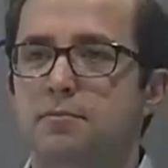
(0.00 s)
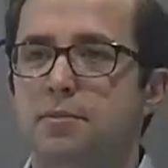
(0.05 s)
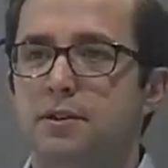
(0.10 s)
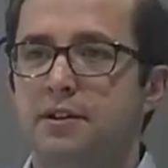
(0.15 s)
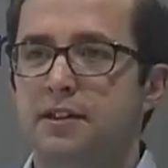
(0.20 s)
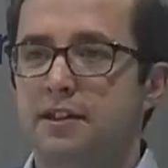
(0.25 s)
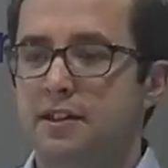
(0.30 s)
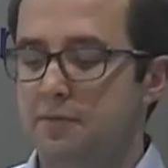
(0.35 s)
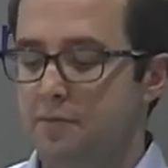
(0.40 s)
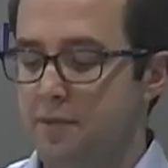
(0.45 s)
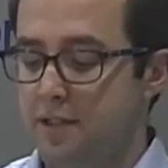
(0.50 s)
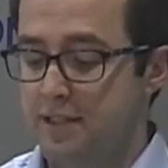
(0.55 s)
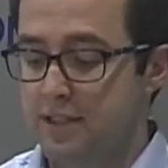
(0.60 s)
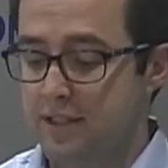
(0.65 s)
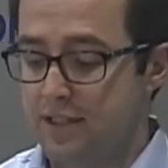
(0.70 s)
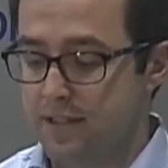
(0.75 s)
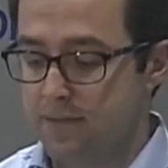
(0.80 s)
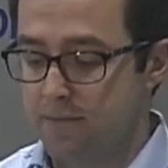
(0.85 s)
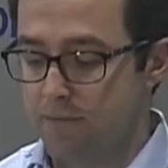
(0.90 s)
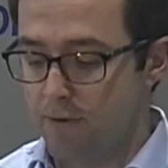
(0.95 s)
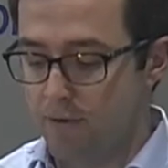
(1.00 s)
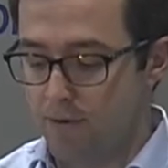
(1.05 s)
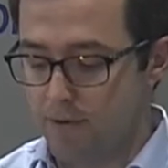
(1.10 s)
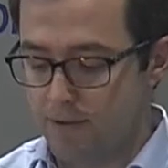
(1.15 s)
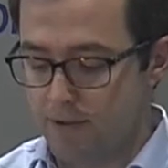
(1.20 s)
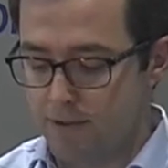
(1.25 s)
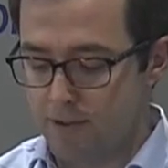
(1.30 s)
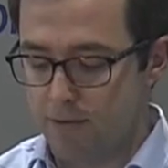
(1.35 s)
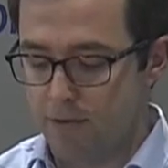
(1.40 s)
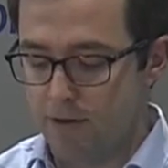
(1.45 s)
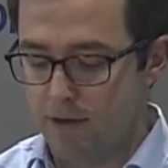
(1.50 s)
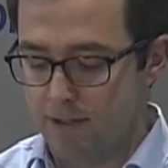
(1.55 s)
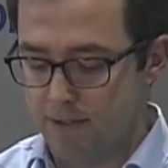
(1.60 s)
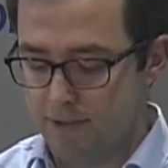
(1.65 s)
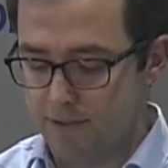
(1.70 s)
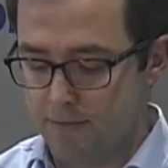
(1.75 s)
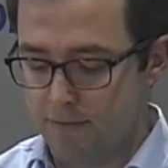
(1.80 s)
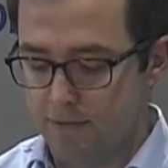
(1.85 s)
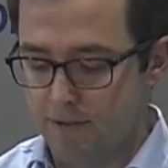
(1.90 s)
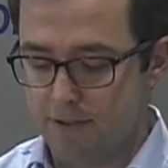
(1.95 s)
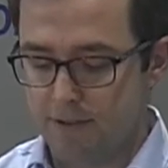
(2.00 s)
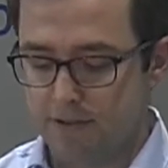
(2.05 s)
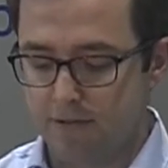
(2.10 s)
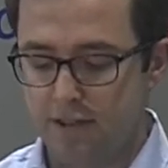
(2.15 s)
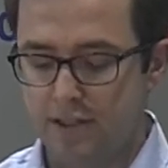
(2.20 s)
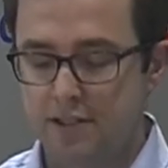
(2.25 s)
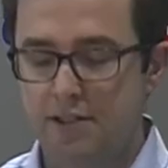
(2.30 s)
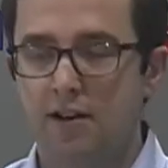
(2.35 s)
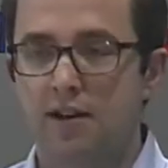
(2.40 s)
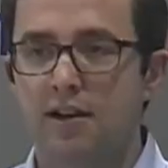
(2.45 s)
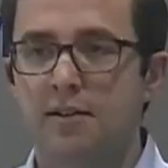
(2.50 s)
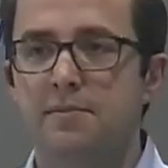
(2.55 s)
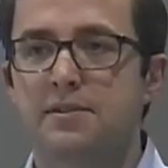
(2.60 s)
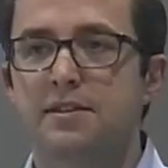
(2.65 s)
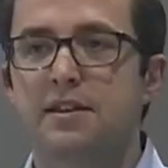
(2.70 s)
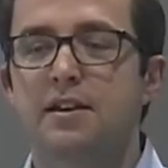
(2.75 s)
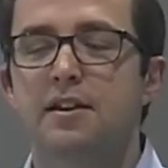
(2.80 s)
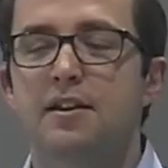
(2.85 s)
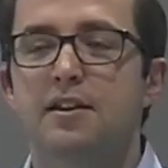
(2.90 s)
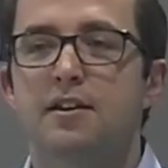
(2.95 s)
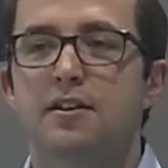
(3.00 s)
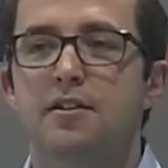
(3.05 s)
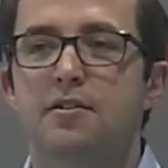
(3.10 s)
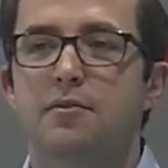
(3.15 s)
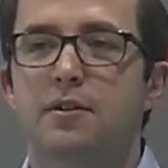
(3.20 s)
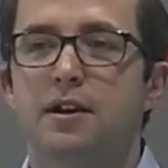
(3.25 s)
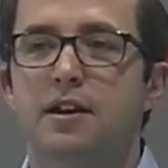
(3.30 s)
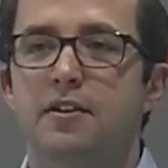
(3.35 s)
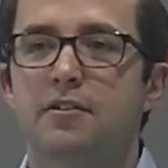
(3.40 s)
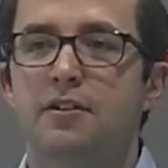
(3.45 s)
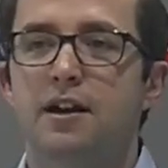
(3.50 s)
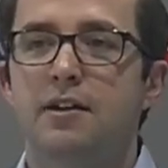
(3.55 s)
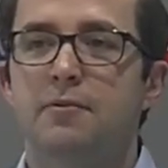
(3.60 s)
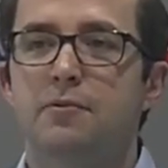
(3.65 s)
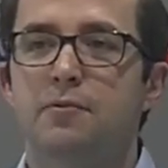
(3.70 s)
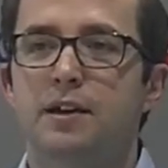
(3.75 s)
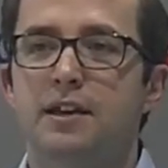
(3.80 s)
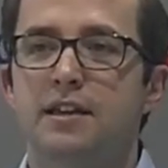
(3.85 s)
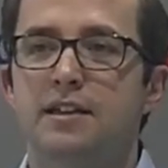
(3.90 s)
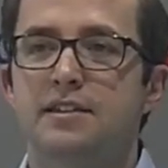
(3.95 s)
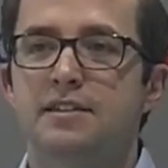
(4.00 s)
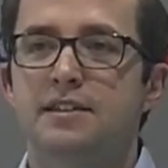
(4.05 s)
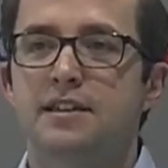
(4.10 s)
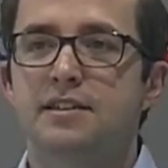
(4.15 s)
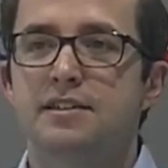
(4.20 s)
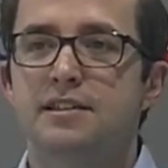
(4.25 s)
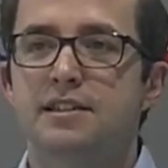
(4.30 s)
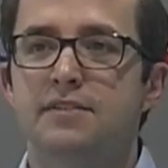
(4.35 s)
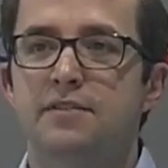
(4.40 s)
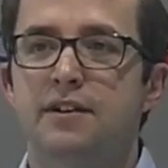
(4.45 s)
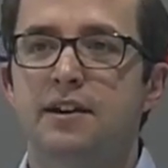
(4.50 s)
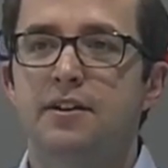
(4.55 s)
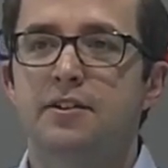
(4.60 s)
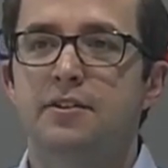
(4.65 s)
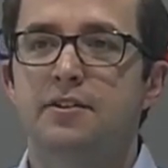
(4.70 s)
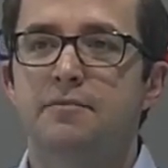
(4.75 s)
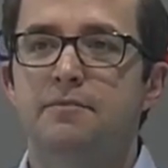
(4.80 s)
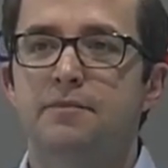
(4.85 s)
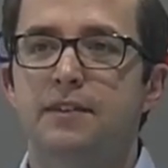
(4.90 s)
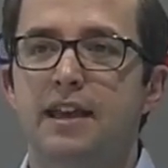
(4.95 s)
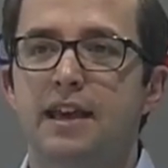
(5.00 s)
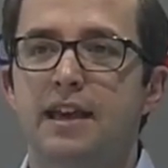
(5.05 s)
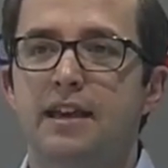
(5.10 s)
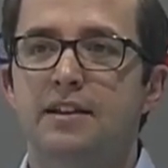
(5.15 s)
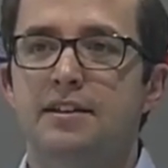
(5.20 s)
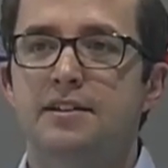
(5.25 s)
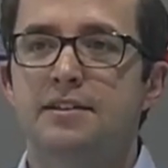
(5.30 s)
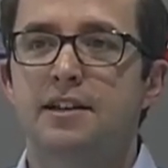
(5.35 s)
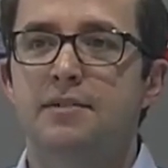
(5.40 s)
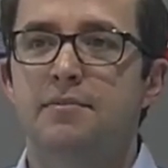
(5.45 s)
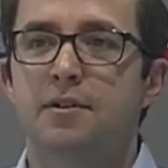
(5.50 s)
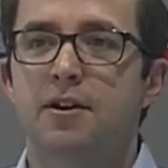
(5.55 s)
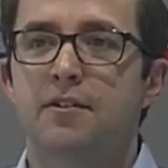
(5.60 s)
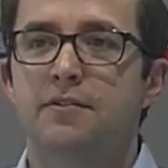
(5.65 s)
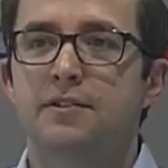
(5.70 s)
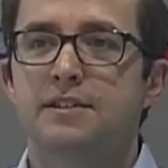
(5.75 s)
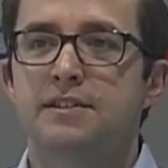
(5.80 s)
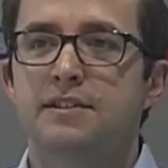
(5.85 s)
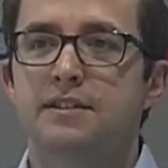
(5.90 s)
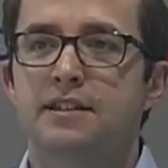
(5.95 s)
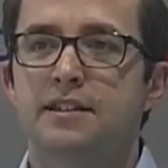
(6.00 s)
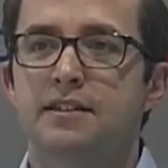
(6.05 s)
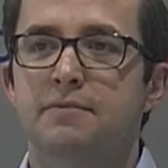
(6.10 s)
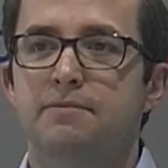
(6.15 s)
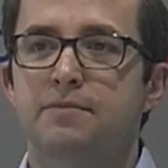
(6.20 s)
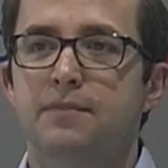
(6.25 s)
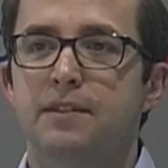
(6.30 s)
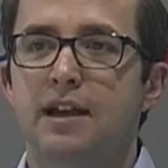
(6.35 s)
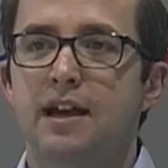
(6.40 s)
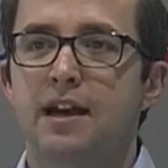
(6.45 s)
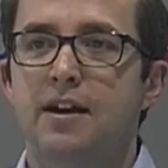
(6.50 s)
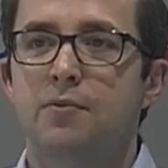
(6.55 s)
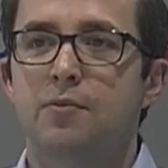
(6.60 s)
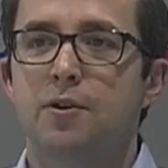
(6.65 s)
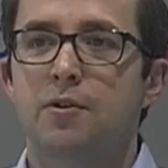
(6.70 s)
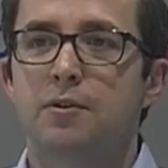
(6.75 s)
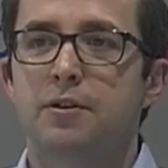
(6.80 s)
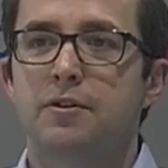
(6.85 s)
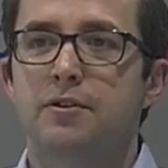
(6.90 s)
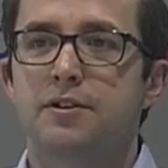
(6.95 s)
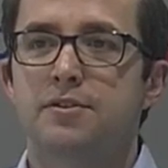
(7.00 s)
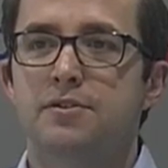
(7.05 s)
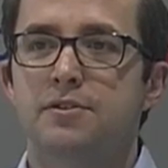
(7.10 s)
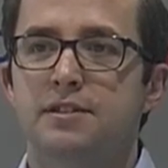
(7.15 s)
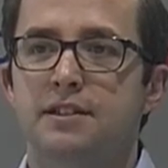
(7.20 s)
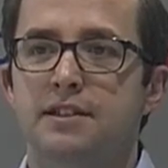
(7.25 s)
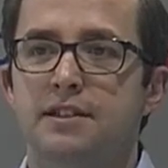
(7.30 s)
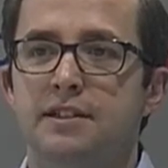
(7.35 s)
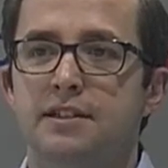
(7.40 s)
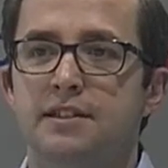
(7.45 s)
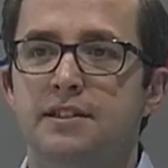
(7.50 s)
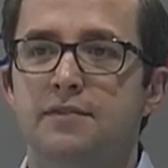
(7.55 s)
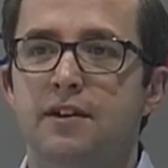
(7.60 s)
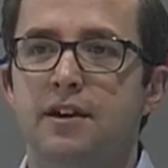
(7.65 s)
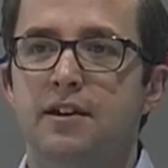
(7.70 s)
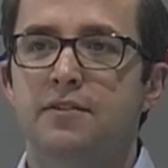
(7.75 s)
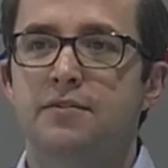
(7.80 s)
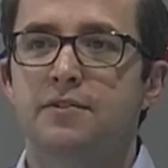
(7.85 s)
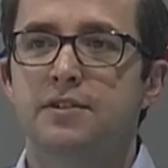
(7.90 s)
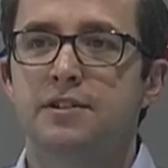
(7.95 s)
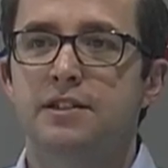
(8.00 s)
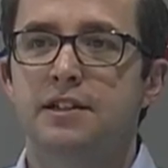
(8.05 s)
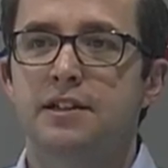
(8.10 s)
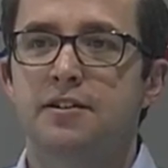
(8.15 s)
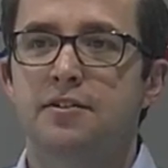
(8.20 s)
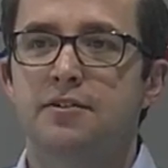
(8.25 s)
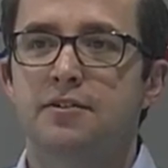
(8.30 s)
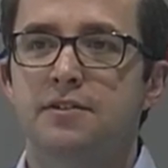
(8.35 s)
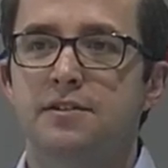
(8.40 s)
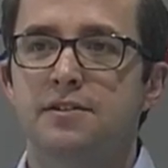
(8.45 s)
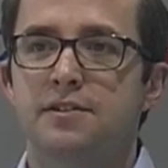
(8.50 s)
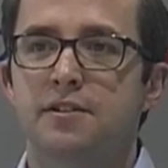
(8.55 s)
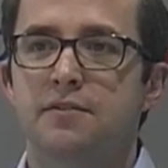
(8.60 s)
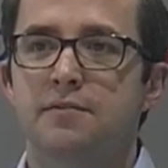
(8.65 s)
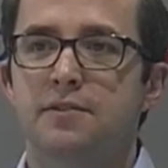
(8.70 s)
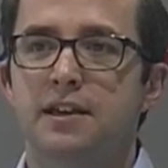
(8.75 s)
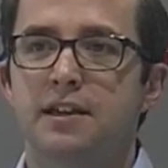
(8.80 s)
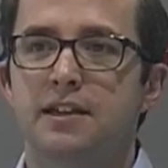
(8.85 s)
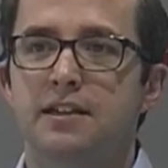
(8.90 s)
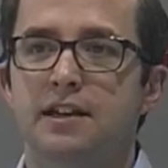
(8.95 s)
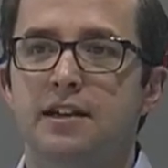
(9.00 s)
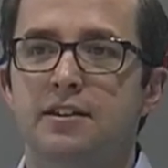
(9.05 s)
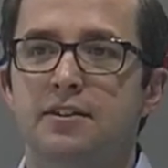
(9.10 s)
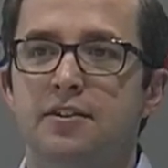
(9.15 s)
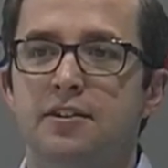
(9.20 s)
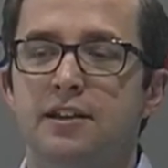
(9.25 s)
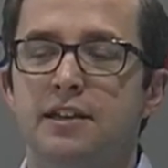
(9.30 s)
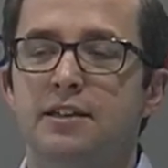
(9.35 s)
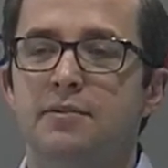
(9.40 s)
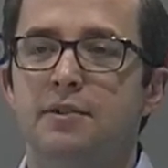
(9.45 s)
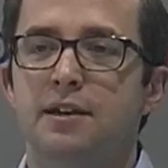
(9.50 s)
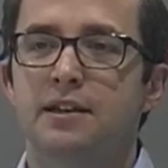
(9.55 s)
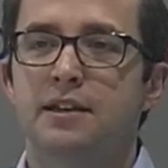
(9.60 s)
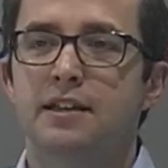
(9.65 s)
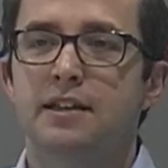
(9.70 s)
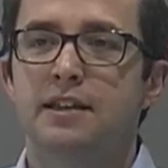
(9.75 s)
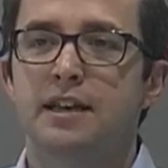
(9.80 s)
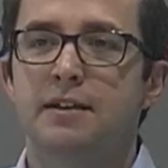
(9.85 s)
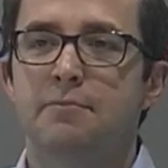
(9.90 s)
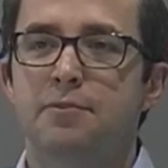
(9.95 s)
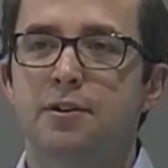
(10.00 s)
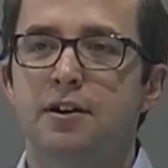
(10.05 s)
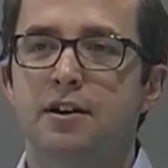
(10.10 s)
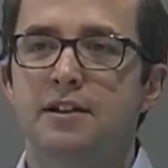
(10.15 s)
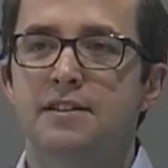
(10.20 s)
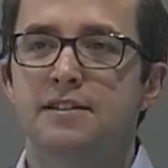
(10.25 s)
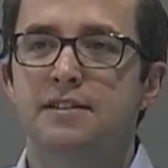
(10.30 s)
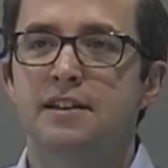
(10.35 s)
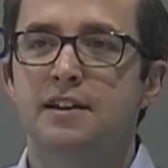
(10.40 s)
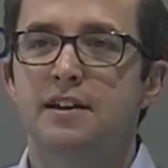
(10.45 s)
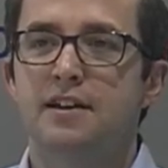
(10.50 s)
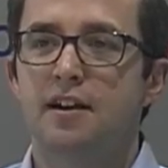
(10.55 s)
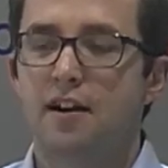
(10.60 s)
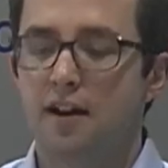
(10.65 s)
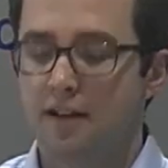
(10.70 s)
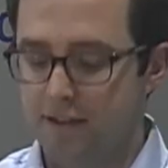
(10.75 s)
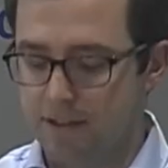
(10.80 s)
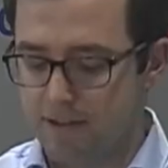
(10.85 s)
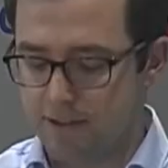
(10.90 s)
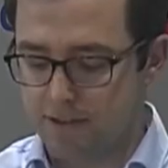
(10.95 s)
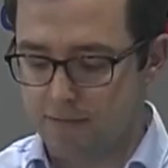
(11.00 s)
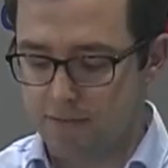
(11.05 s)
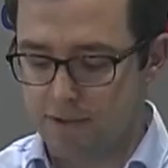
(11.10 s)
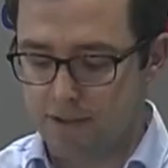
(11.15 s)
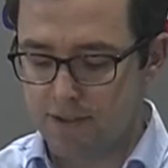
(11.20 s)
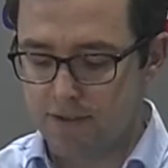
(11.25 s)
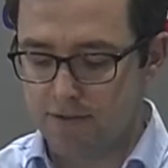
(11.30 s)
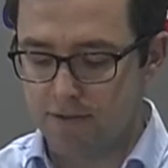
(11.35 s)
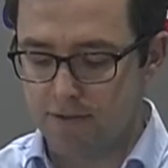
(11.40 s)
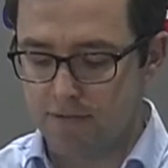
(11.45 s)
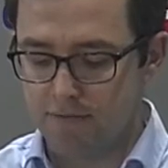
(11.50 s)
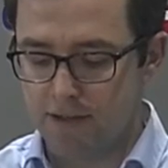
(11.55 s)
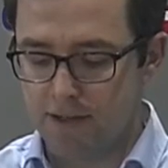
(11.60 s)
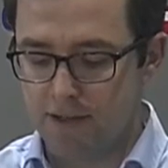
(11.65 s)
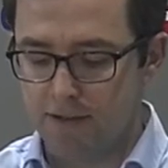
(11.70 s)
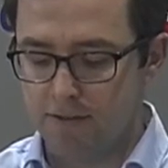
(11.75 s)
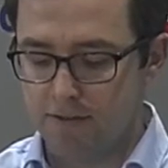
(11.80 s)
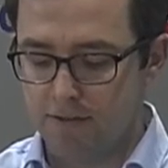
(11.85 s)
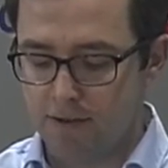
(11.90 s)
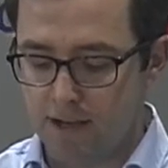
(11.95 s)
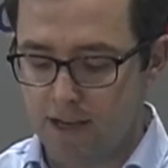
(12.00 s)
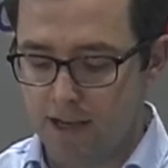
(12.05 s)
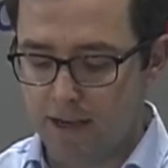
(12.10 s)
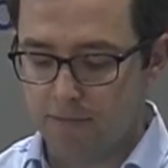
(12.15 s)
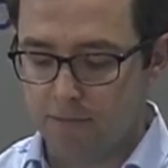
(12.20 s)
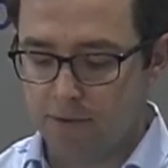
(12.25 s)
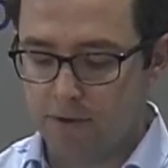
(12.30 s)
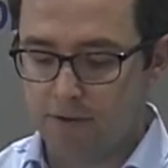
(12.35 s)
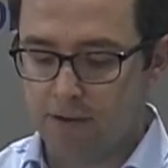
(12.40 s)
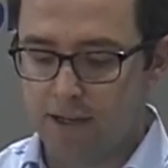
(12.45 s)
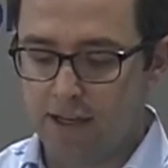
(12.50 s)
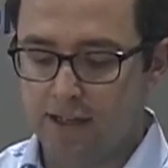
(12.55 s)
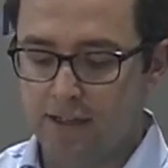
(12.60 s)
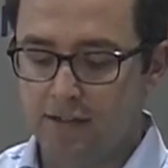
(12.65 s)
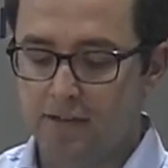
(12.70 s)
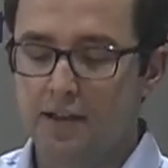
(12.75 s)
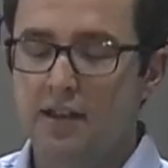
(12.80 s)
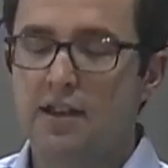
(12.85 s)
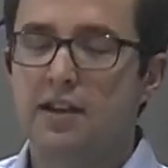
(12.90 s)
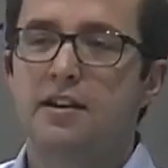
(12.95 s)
billion, which is more than twice, almost three times where consensus value them. And obviously, what we're interested in is value for shareholders. So if they can unlock anywhere near that price, I think it's going to be a strong value creator.